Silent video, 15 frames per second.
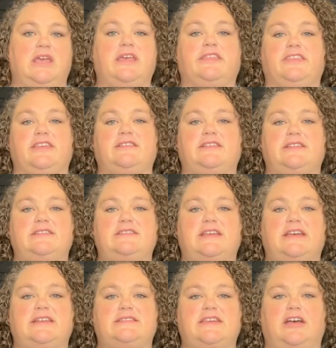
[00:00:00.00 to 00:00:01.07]
These
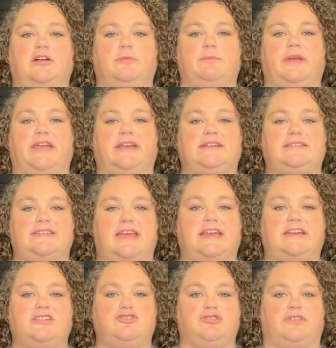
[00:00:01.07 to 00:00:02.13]
insights help make
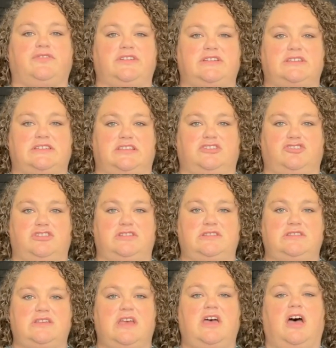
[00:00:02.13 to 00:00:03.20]
data-driven
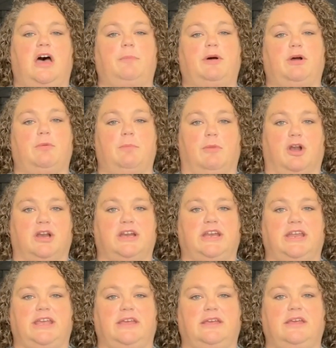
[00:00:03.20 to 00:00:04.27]
decisions about
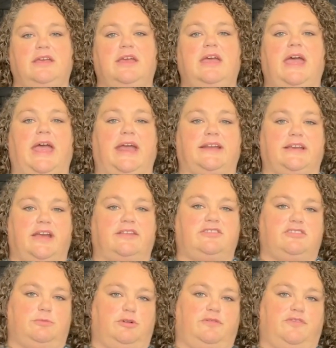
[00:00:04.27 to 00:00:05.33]
marketing and
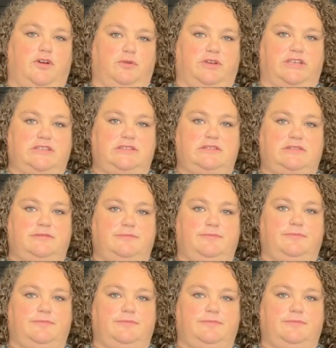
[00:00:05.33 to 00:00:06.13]
customer focus.